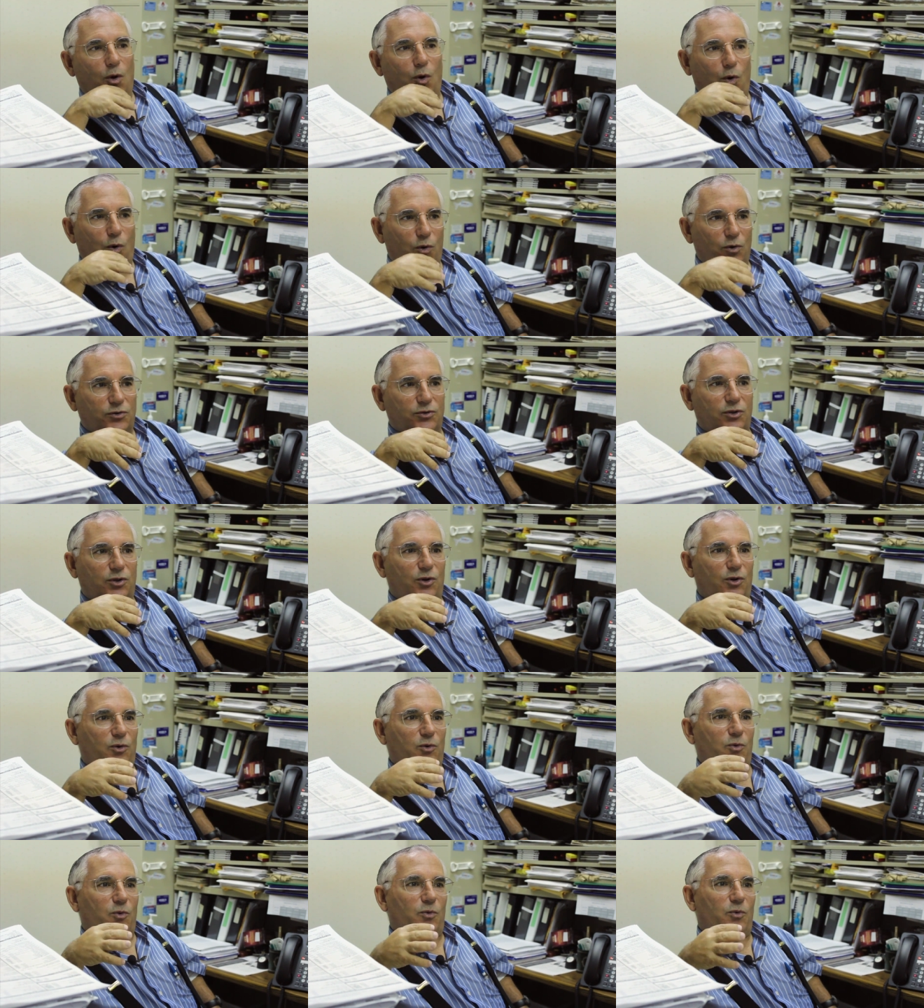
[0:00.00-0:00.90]

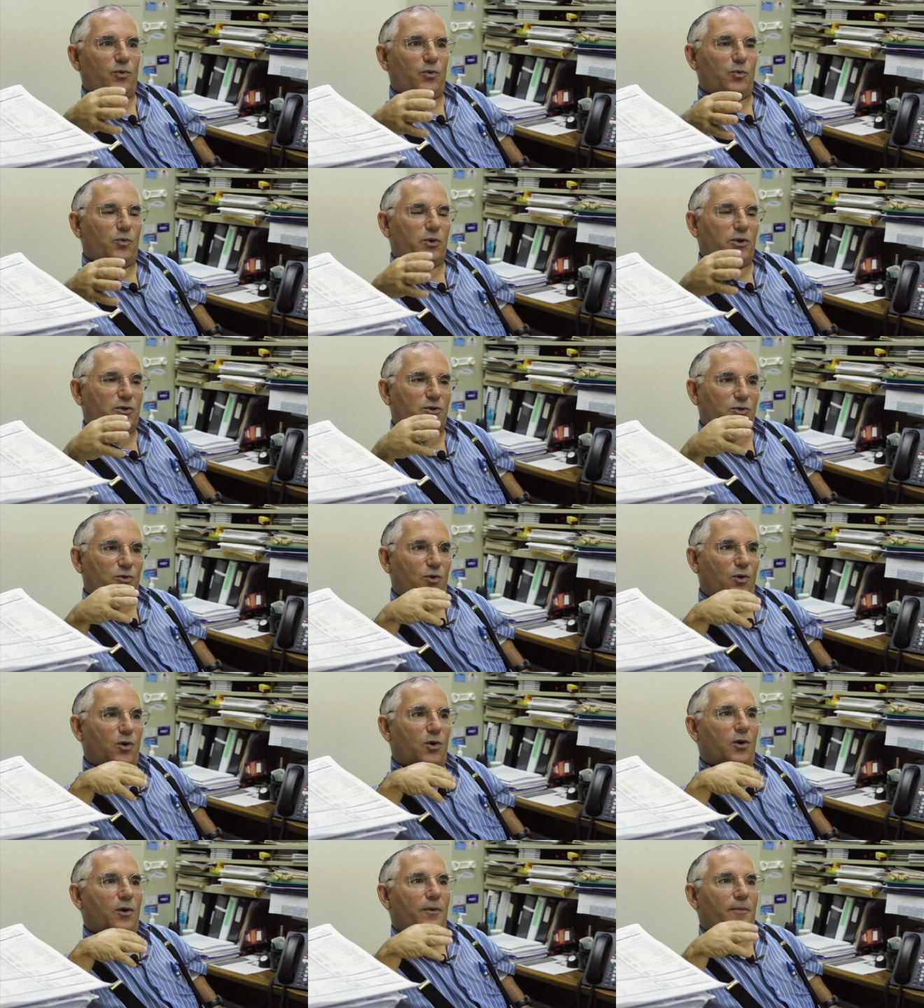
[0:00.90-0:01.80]
Also, we
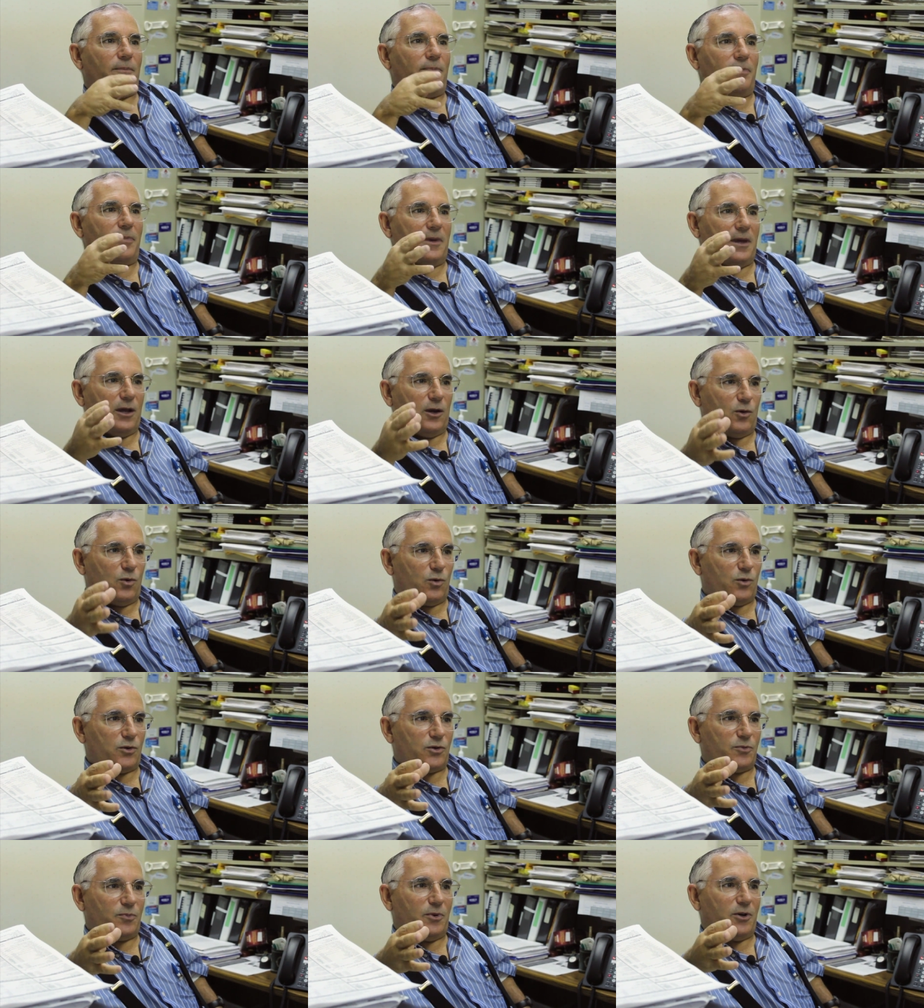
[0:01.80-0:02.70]
saw a
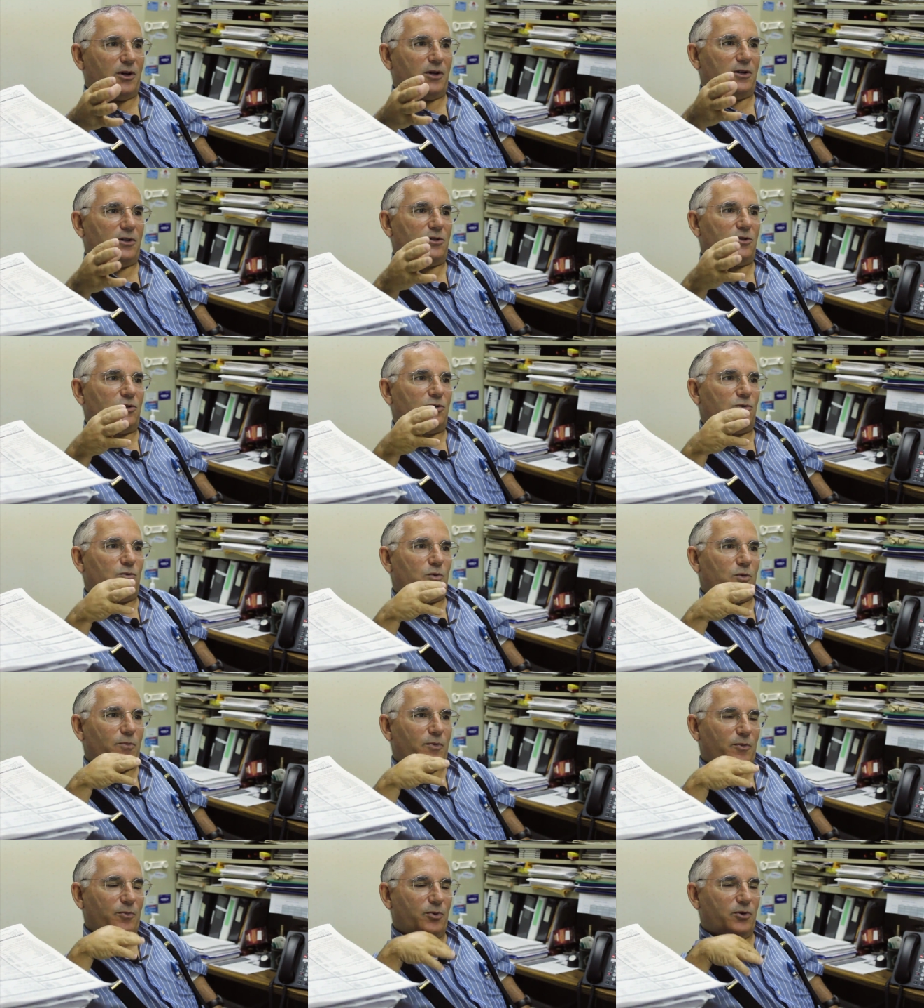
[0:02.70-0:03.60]
correspondence to
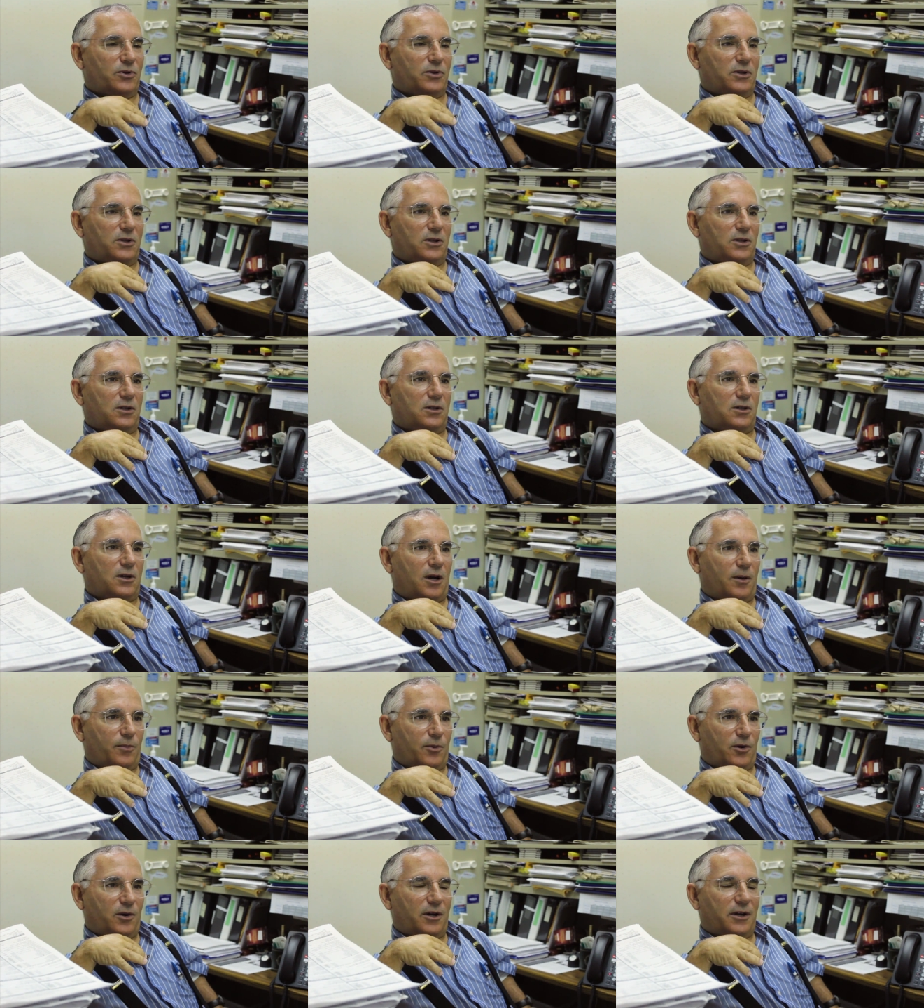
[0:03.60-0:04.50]
when we put the
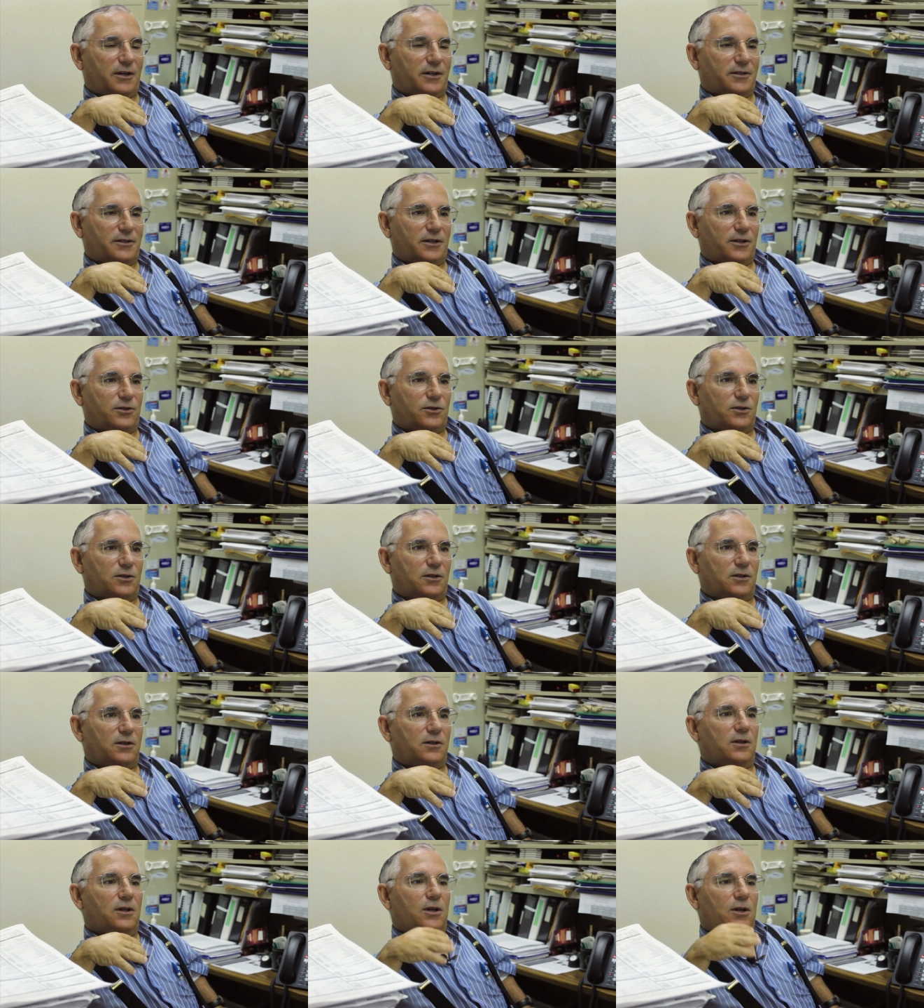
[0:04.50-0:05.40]
copper ionization
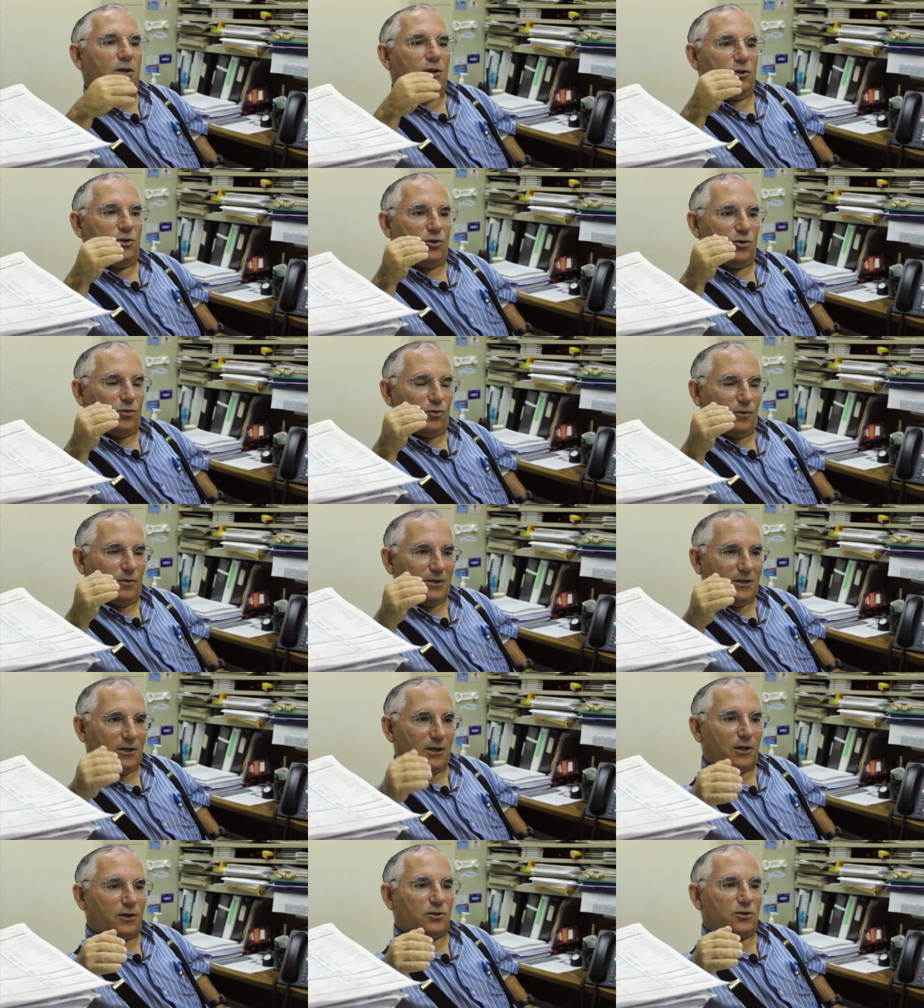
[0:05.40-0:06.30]
in to a
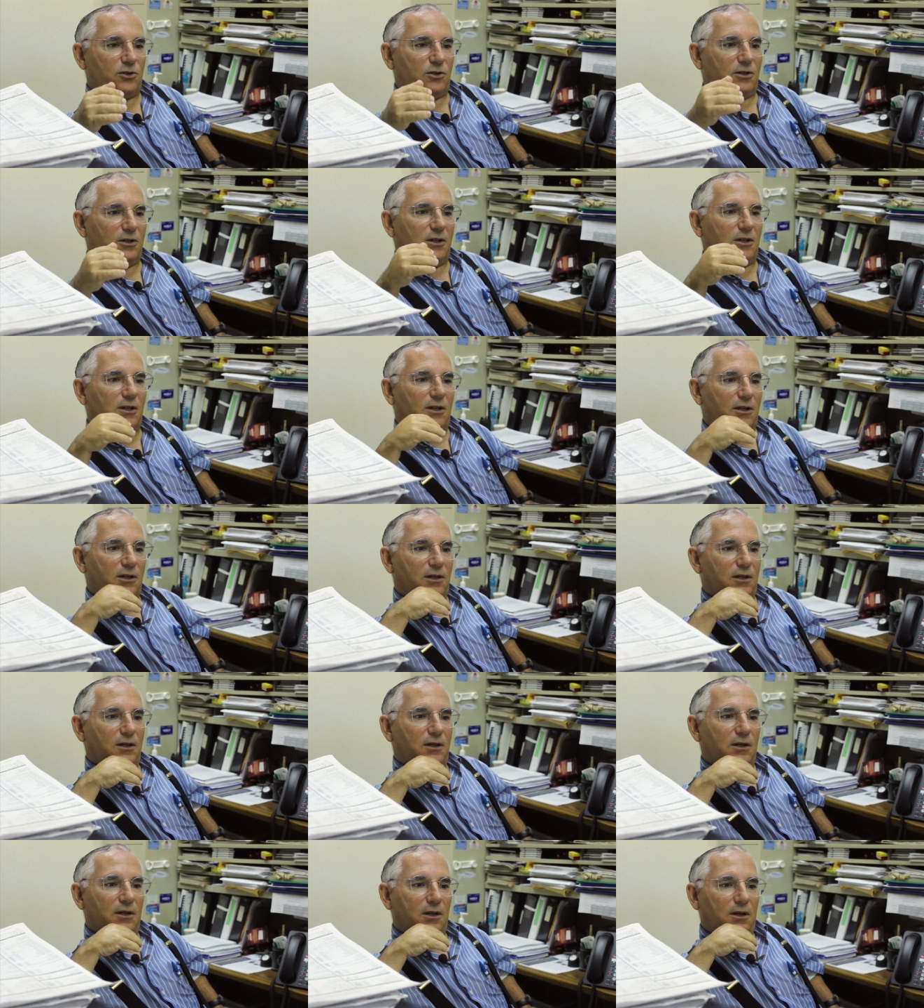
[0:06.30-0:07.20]
reduction
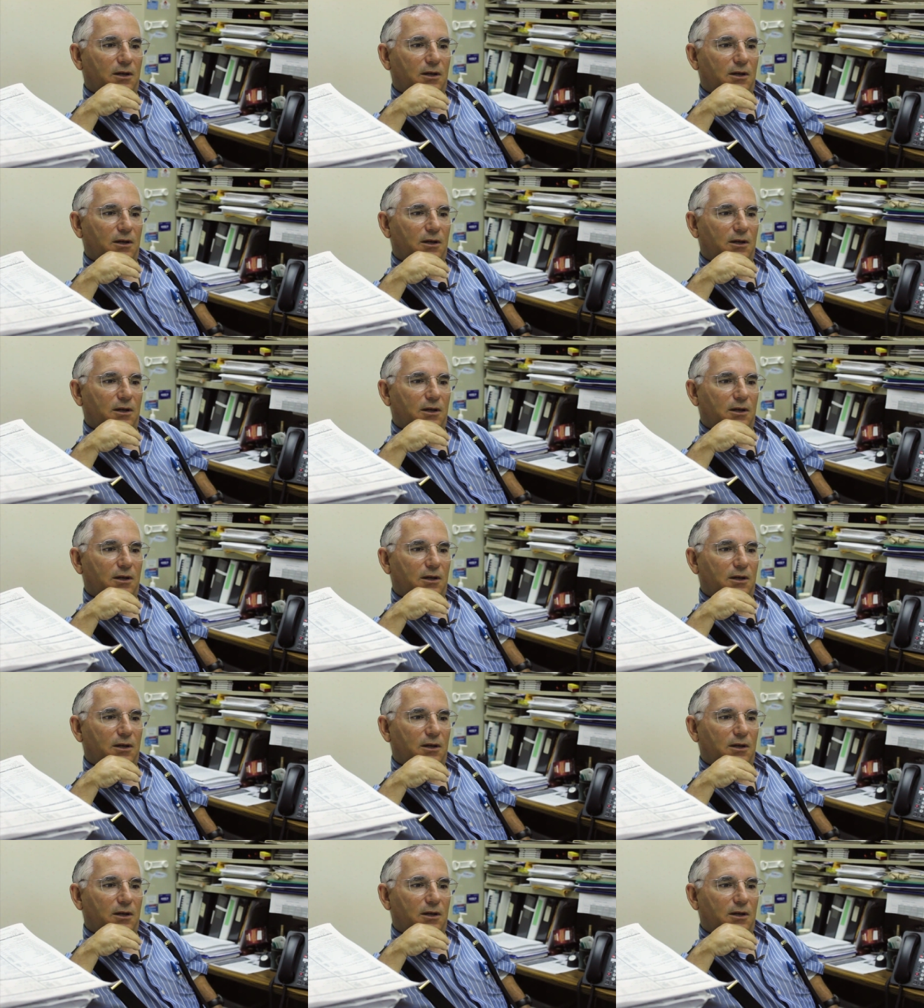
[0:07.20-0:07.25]
in